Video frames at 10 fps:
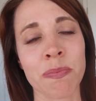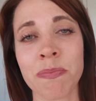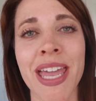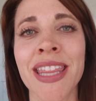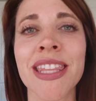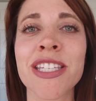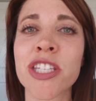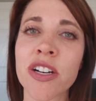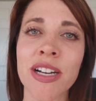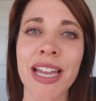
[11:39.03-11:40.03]
Make this
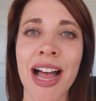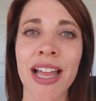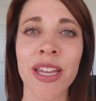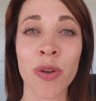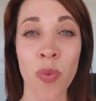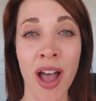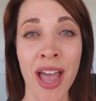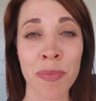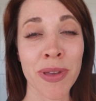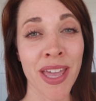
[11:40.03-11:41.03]
your reality.
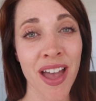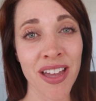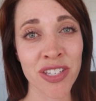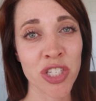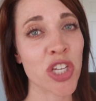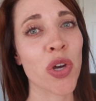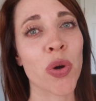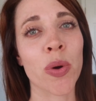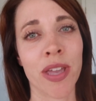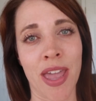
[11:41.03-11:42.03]
Why? Because
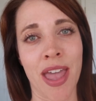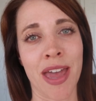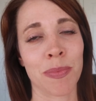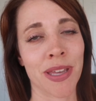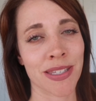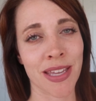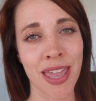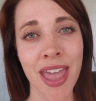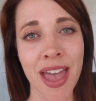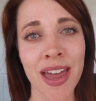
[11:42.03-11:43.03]
you can. Because I
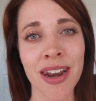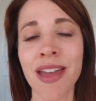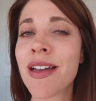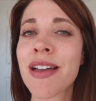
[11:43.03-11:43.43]
can.